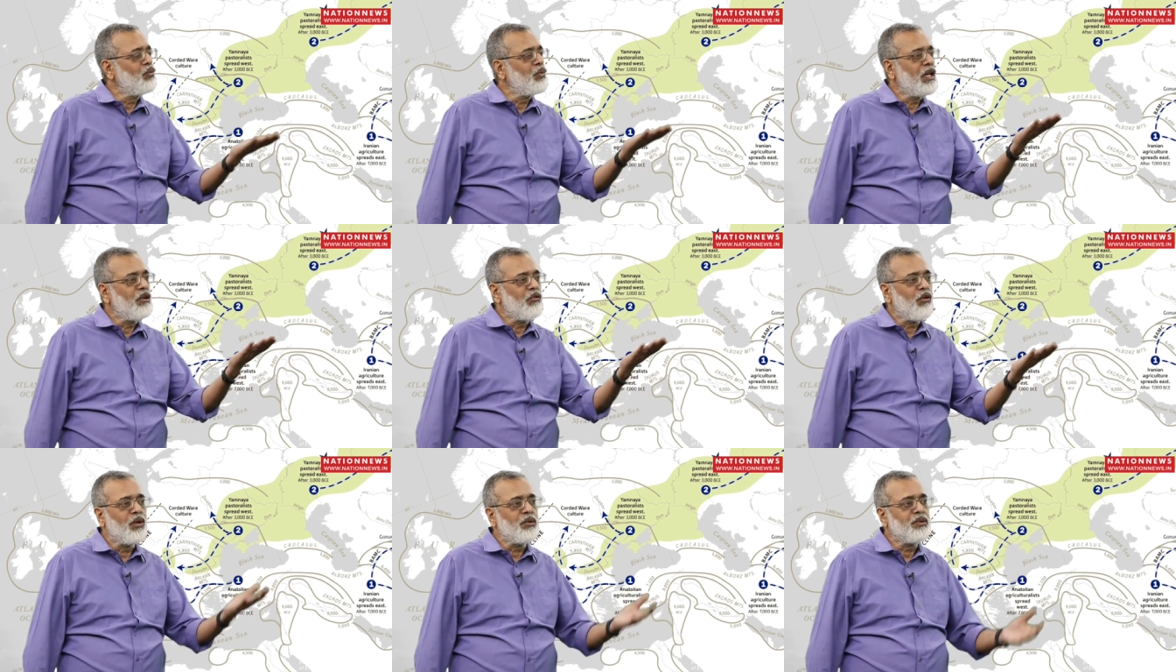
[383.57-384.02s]

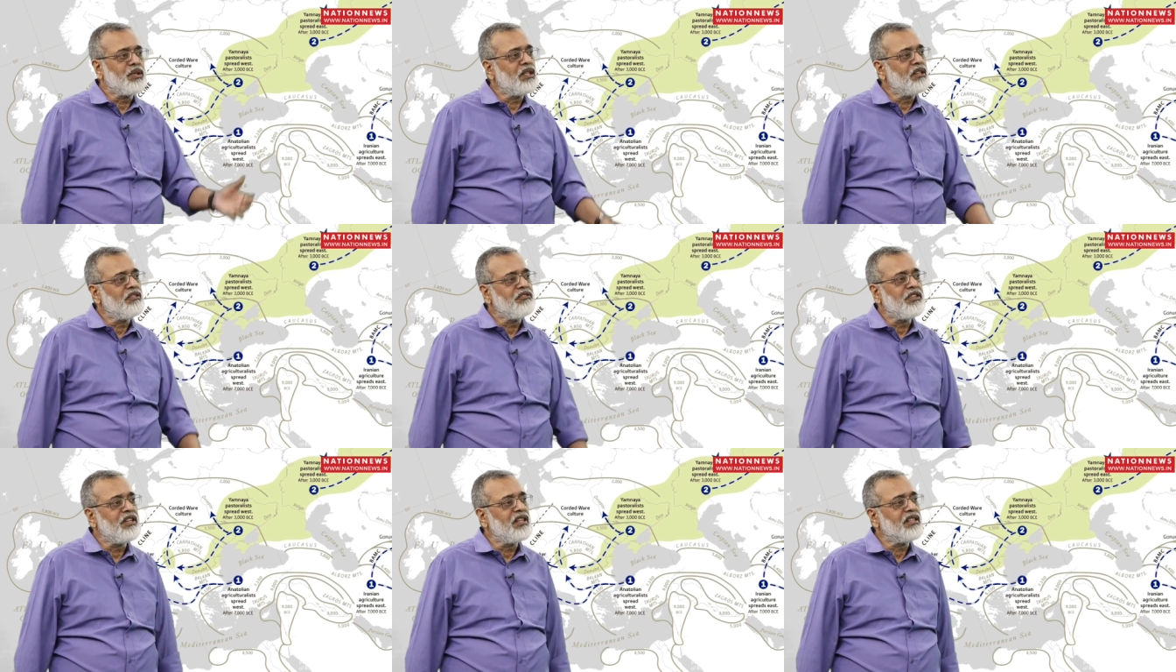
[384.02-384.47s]
We have also
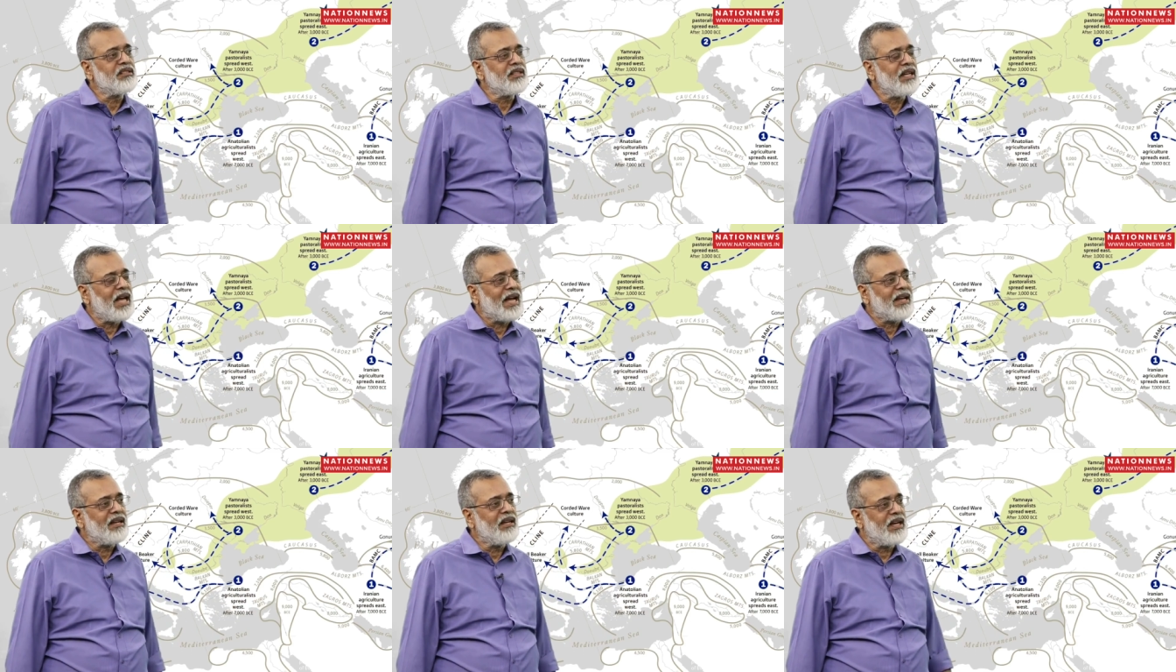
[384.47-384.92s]
the
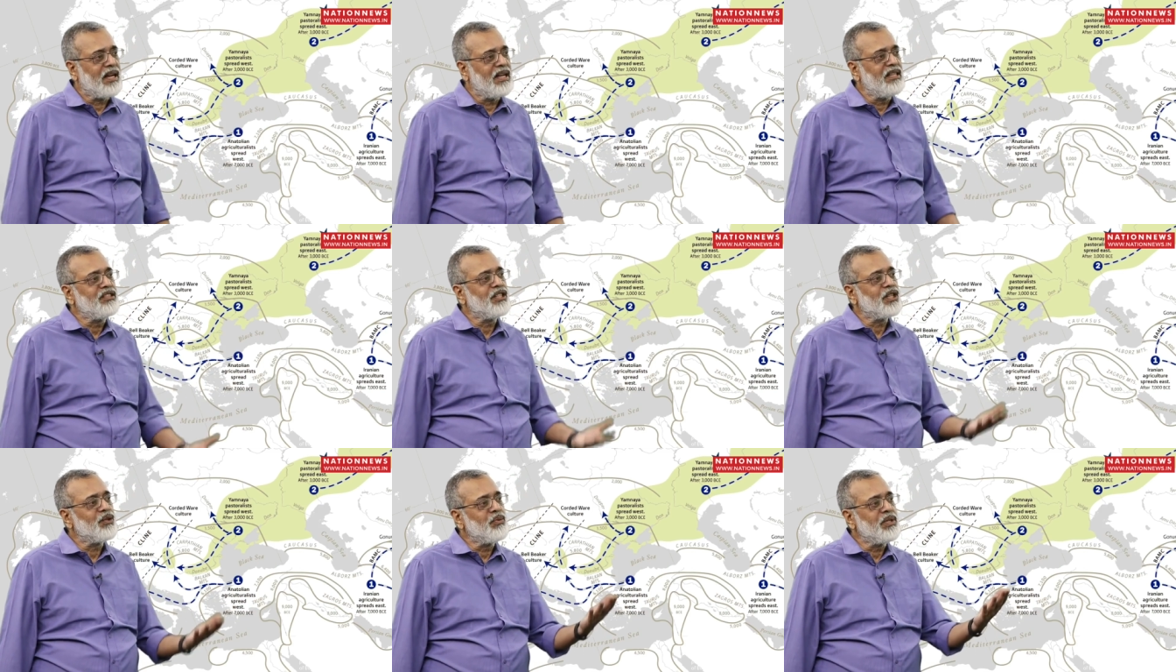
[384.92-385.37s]
first
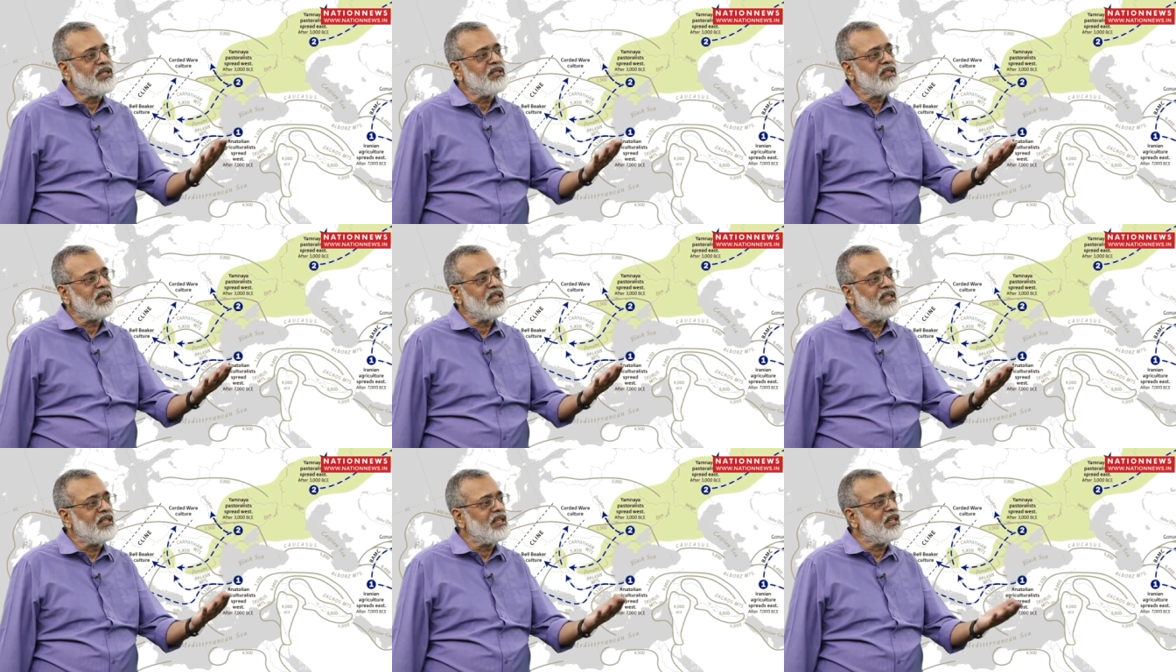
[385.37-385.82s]
agriculture we
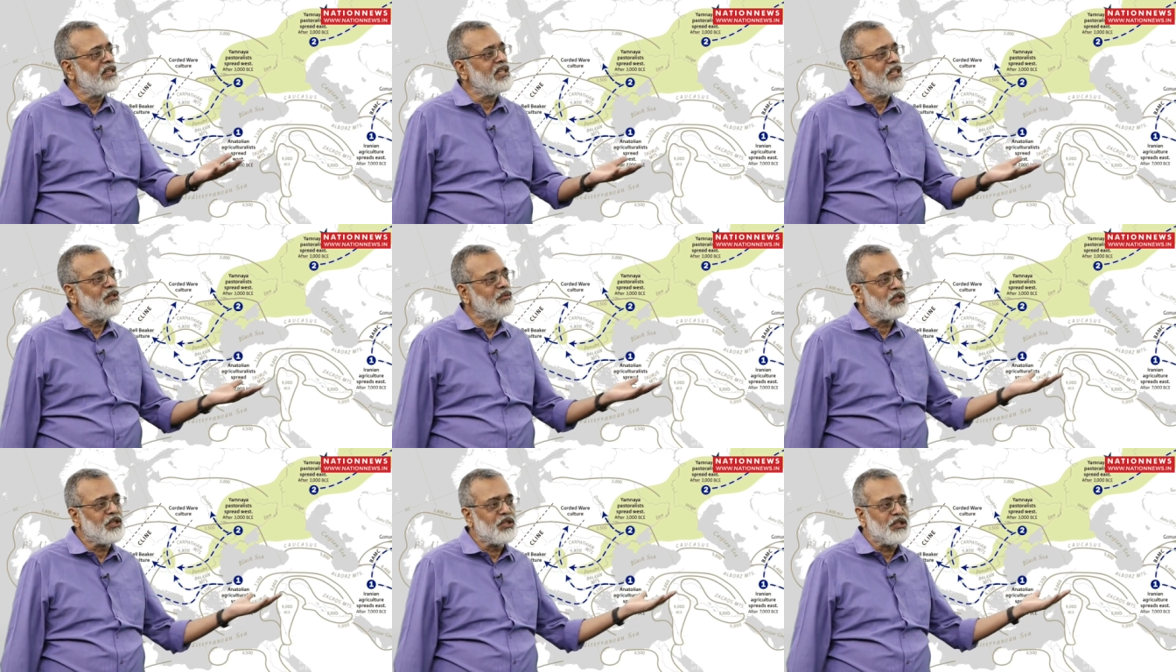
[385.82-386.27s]
see in
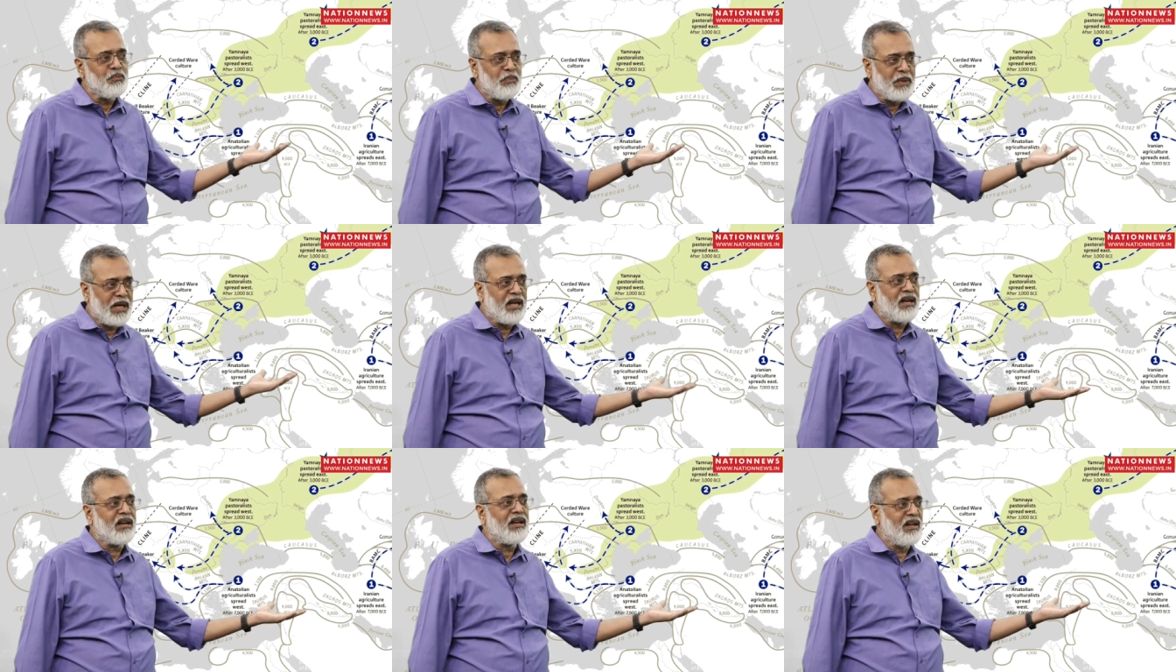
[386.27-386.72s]
India, which is
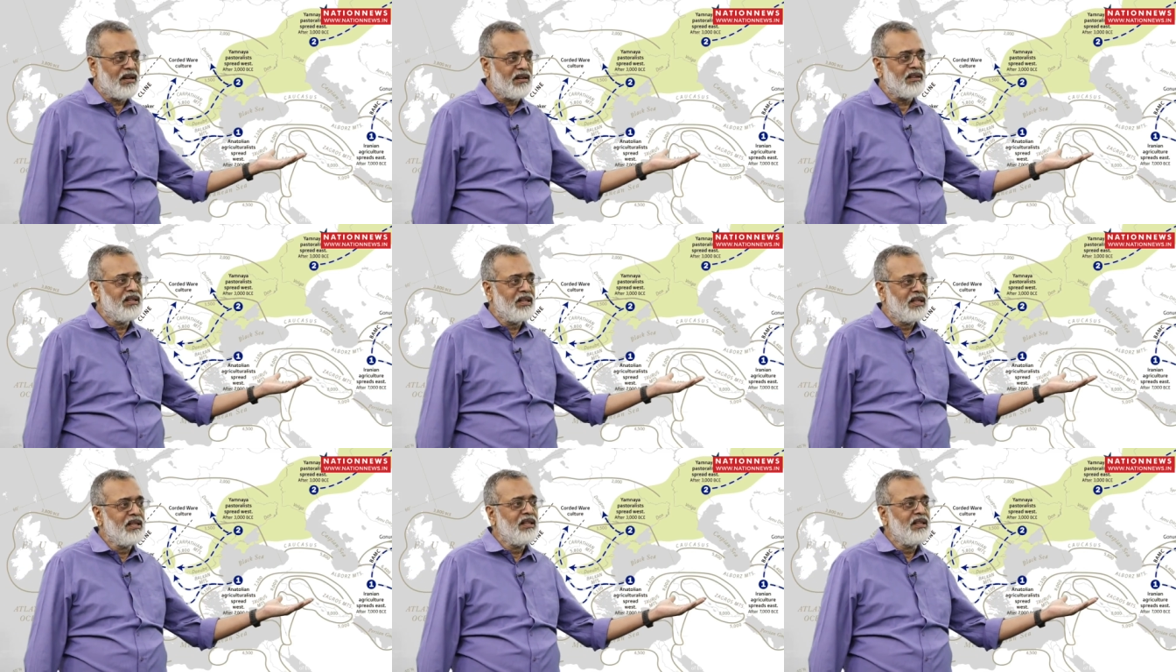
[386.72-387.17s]
Mehrgarh,